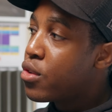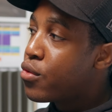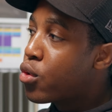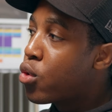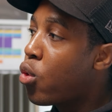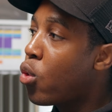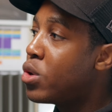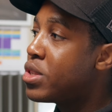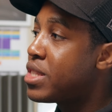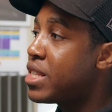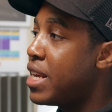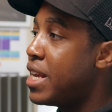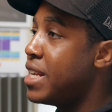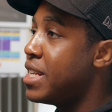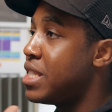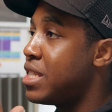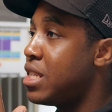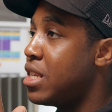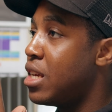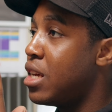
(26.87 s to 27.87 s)
of course,
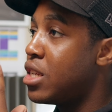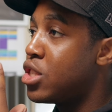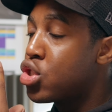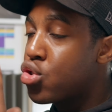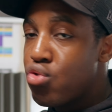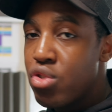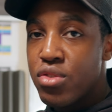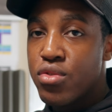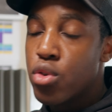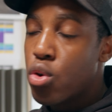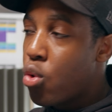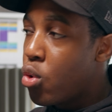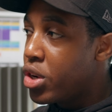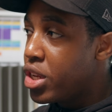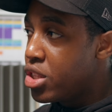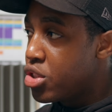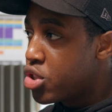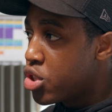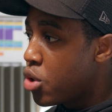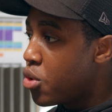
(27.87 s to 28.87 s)
is the screen
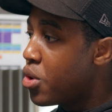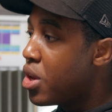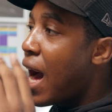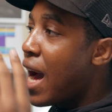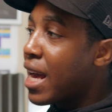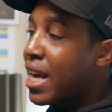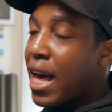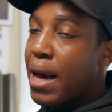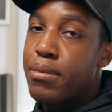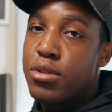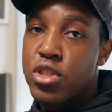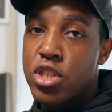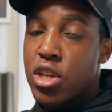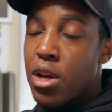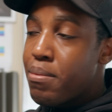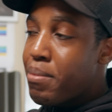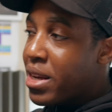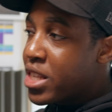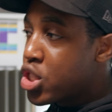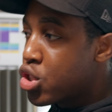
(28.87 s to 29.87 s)
recording. So I
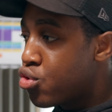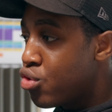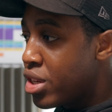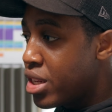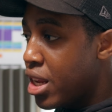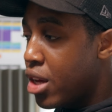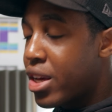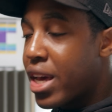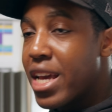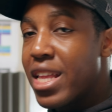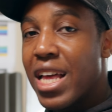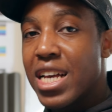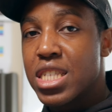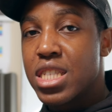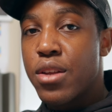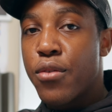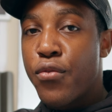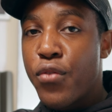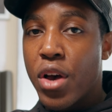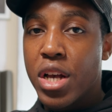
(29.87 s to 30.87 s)
capture my screen, okay? That's
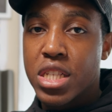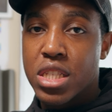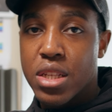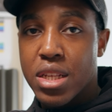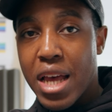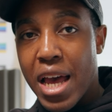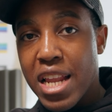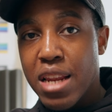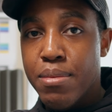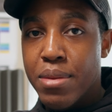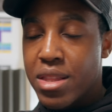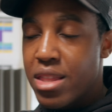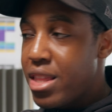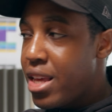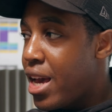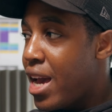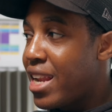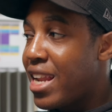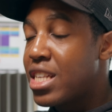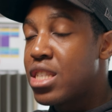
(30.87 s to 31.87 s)
the first element
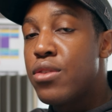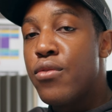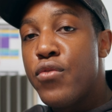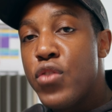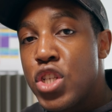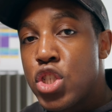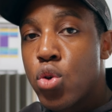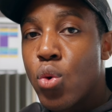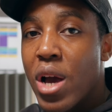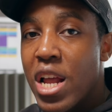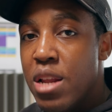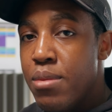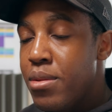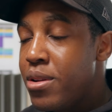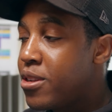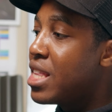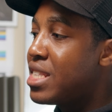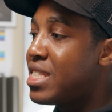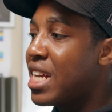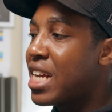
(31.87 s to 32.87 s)
there, and that's the visual
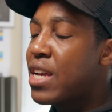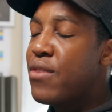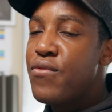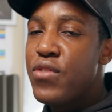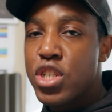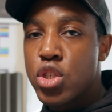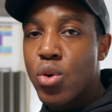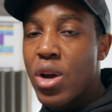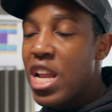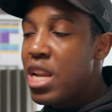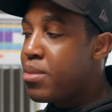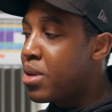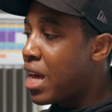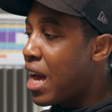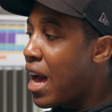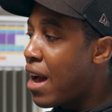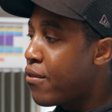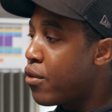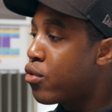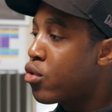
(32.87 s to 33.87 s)
element. The second visual element I
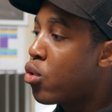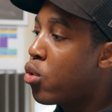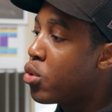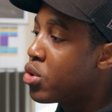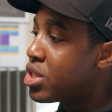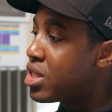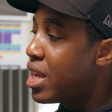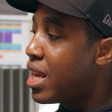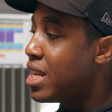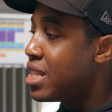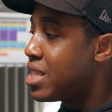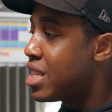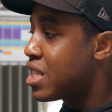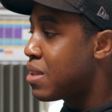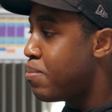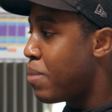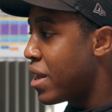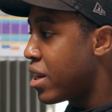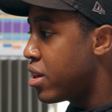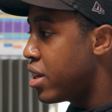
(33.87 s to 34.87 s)
have, of course, is this
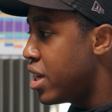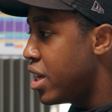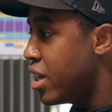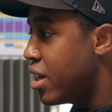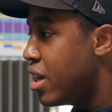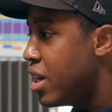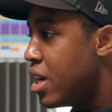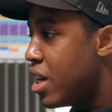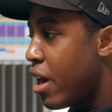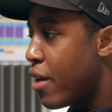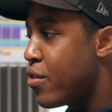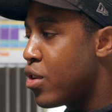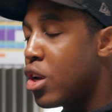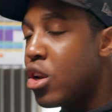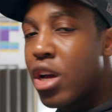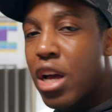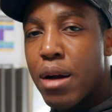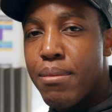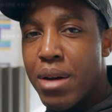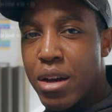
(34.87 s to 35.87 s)
banner here. If you
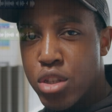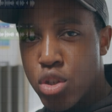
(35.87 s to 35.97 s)
look at my